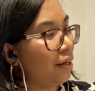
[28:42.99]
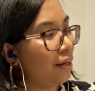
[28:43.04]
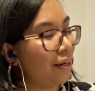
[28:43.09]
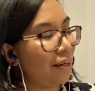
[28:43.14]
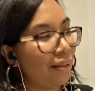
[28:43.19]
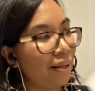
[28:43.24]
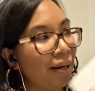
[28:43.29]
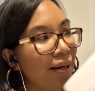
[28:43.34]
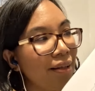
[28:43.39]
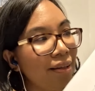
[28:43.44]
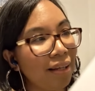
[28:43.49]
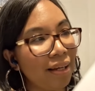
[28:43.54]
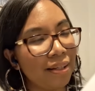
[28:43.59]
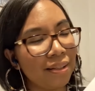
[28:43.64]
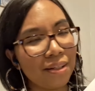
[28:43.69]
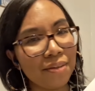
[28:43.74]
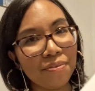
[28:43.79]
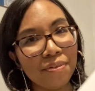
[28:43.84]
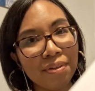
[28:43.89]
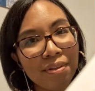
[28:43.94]
It had like
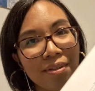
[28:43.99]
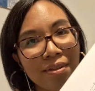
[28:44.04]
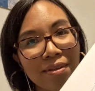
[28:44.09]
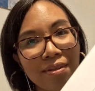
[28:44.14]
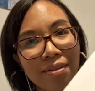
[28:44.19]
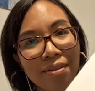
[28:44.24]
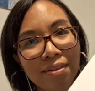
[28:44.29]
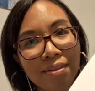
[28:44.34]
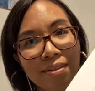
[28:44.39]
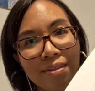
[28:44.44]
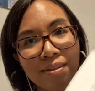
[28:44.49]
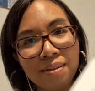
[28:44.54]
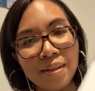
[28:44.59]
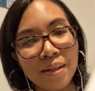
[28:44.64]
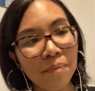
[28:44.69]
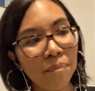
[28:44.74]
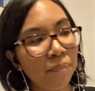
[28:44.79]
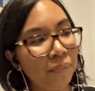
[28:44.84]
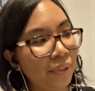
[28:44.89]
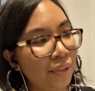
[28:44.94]
different
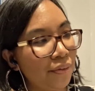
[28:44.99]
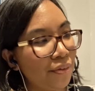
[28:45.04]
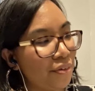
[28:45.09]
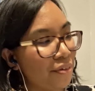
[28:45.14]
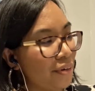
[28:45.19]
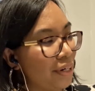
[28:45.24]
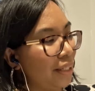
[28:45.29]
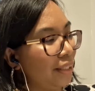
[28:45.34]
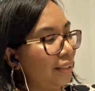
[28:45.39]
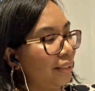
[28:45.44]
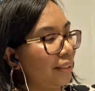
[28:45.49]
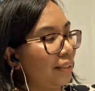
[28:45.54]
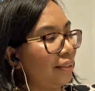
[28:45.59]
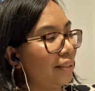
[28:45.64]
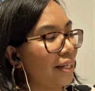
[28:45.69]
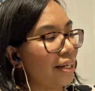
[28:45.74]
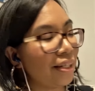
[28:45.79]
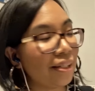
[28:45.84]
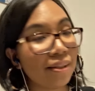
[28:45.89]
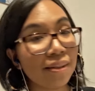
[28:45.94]
tips and tricks and
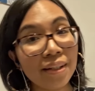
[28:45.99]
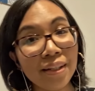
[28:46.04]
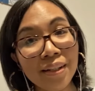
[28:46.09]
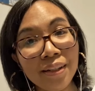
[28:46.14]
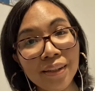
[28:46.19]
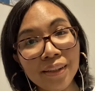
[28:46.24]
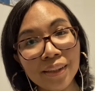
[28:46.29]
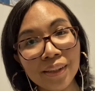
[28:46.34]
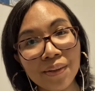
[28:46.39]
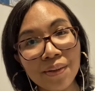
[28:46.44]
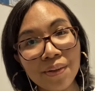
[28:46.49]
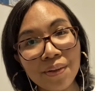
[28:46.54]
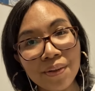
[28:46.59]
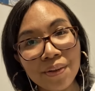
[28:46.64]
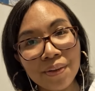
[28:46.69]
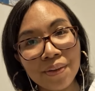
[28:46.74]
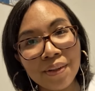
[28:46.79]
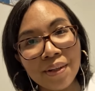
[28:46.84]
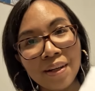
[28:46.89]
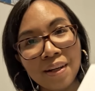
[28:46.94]
techniques
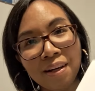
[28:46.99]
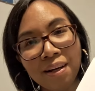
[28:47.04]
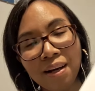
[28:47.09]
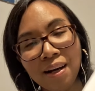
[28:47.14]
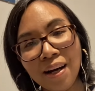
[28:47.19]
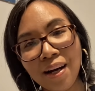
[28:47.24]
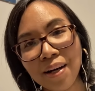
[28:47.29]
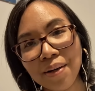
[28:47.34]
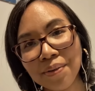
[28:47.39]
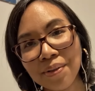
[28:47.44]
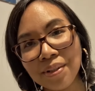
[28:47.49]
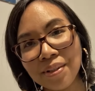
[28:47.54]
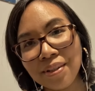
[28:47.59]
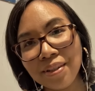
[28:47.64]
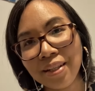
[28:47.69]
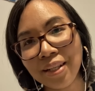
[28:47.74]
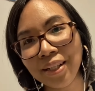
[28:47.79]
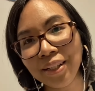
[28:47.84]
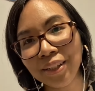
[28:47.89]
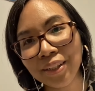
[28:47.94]
on how to
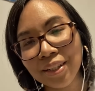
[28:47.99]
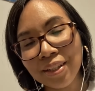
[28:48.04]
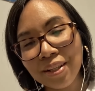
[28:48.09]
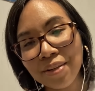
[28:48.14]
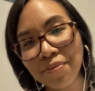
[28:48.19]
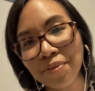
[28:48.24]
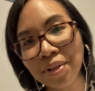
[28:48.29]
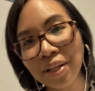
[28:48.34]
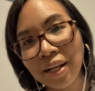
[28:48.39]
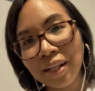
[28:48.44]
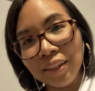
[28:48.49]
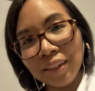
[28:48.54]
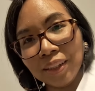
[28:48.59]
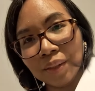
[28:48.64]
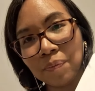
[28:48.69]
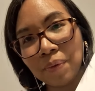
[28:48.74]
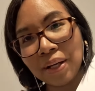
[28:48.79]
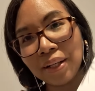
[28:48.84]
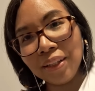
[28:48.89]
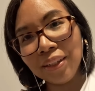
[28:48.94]
teach the different
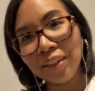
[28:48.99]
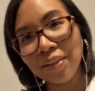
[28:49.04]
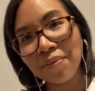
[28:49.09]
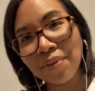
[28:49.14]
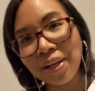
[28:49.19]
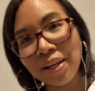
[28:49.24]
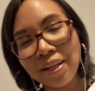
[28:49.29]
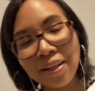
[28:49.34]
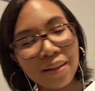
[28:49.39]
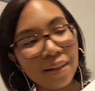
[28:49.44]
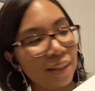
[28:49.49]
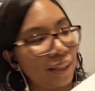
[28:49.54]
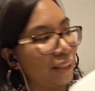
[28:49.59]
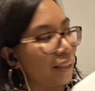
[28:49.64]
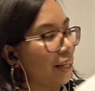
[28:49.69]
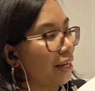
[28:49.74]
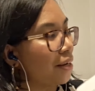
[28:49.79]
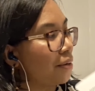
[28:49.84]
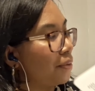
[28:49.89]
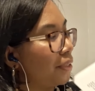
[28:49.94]
aspects of the English
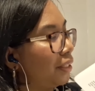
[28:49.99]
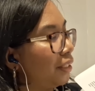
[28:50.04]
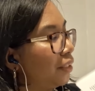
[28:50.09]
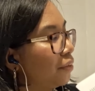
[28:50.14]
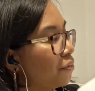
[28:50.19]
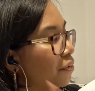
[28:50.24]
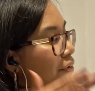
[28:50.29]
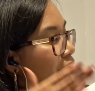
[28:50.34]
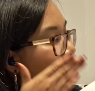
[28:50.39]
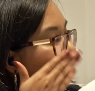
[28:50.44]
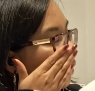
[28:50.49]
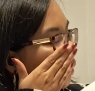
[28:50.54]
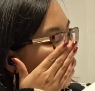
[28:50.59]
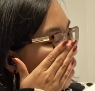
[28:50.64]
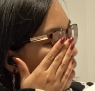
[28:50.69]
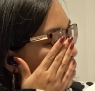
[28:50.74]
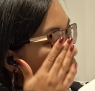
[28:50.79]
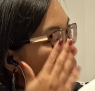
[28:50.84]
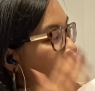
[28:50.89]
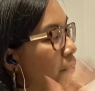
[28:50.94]
language. For
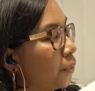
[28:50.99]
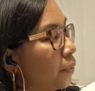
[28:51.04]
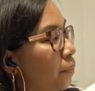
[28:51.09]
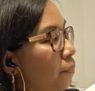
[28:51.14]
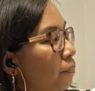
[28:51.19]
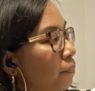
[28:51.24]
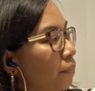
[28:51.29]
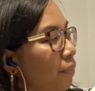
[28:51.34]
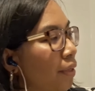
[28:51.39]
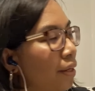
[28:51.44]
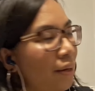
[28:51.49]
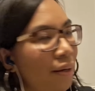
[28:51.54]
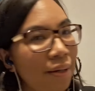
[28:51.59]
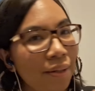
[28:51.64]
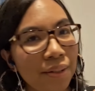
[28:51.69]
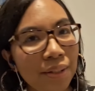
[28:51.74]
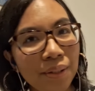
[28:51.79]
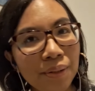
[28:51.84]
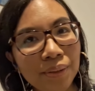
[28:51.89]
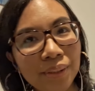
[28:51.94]
example,
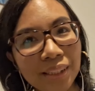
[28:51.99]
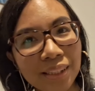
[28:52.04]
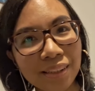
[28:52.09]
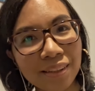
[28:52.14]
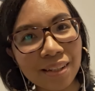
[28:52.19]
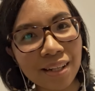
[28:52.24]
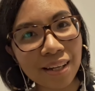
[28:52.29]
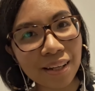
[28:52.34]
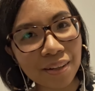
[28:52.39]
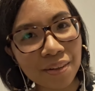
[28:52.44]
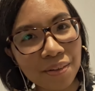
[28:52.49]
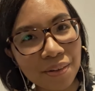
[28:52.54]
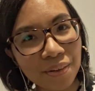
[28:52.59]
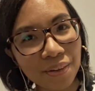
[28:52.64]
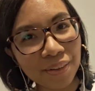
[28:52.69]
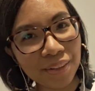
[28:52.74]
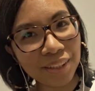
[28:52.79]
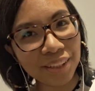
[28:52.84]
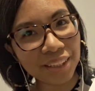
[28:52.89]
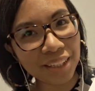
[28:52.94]
using
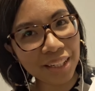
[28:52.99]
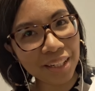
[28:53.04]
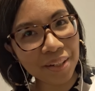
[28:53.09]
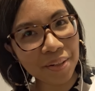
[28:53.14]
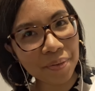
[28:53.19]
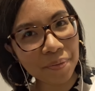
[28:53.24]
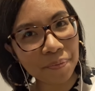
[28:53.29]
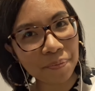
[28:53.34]
technology.